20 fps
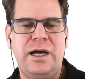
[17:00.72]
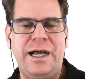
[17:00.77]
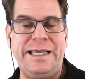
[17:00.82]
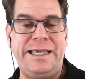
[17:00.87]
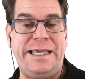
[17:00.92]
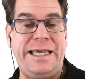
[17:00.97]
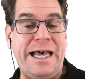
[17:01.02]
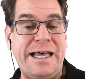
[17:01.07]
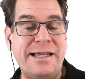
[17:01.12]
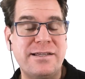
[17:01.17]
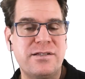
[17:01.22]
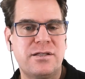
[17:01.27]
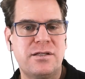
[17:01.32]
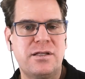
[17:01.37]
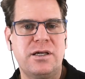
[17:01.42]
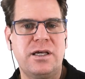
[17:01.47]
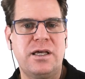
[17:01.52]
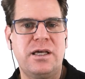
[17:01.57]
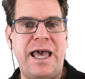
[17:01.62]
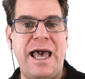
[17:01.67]
guest,
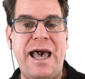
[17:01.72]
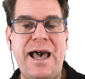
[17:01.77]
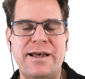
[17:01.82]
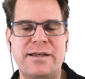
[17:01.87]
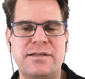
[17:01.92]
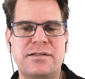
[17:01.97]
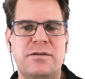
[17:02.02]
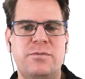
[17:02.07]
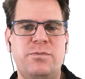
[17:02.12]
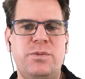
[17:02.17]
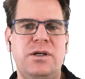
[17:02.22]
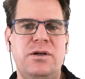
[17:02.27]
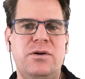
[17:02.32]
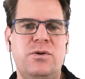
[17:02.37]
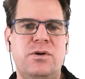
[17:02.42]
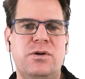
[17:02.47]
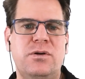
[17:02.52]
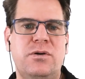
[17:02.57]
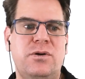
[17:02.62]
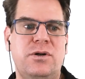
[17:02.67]

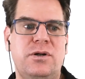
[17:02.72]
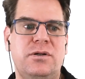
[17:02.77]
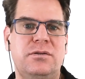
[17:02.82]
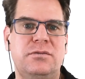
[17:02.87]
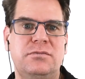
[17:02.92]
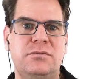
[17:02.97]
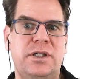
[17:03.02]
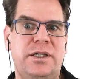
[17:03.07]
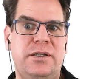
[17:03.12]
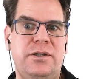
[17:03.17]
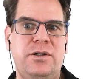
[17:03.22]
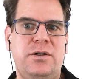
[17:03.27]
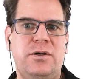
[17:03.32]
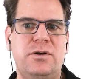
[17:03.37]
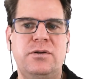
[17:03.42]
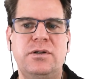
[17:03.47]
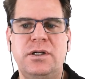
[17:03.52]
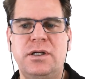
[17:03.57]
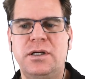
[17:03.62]
or I don't know.